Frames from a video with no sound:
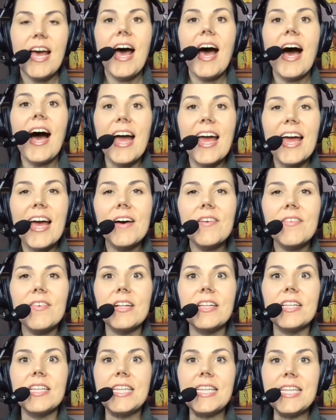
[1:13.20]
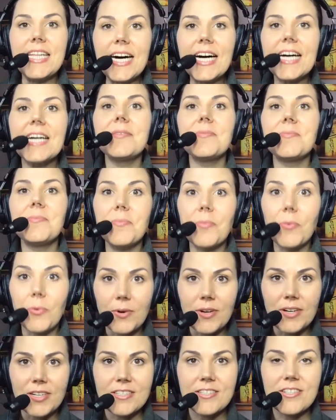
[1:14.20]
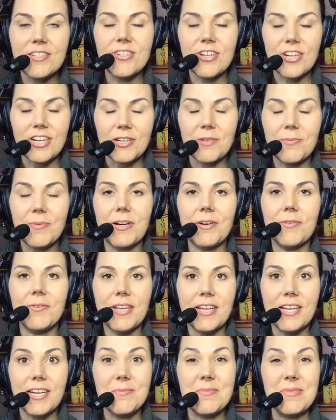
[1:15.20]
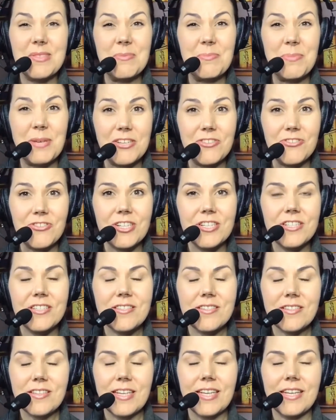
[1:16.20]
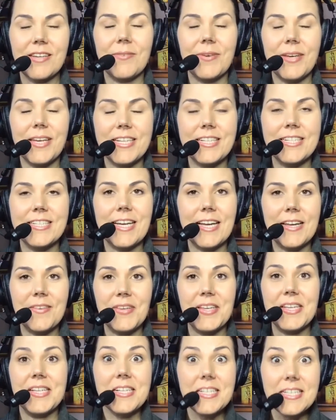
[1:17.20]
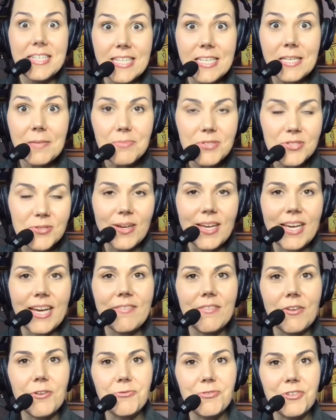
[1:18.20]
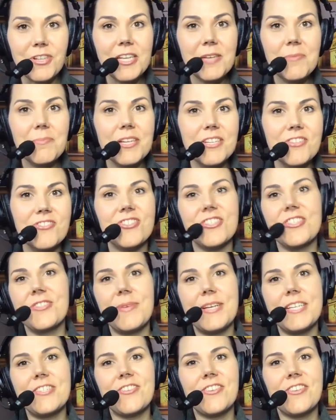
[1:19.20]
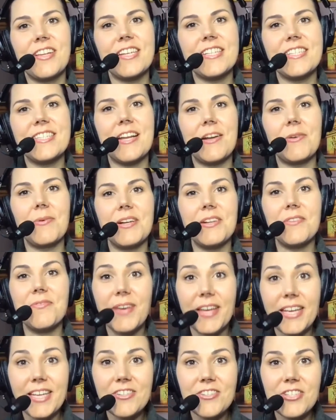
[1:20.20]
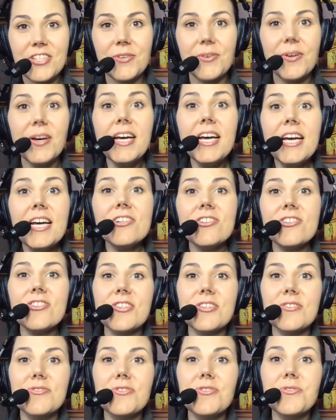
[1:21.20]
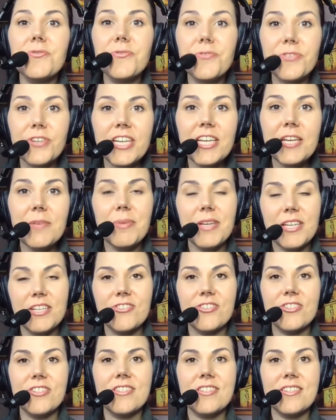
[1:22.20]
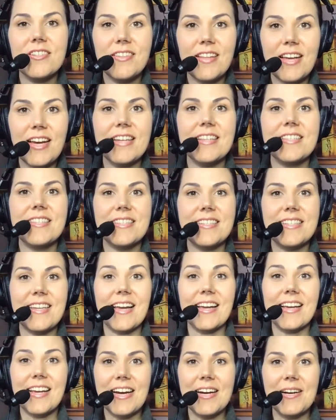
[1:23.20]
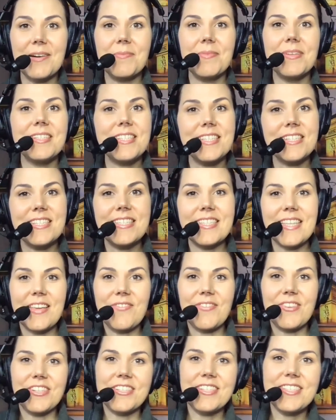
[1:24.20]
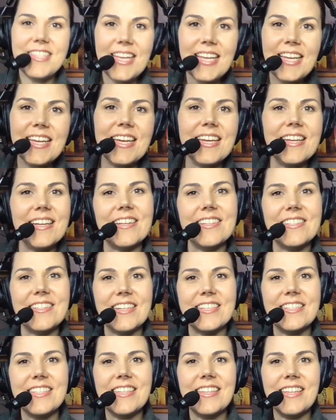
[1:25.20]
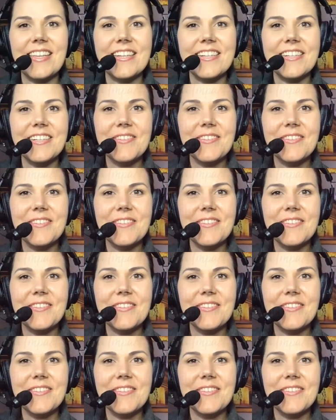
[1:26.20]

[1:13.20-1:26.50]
I have a lot more to talk about when it comes to Pinterest. Like, we can dive in deep. So I have a free Pinterest masterclass that I want to invite you to. Just go to freepinterestclass.com to save your seat, and I'll talk to you later.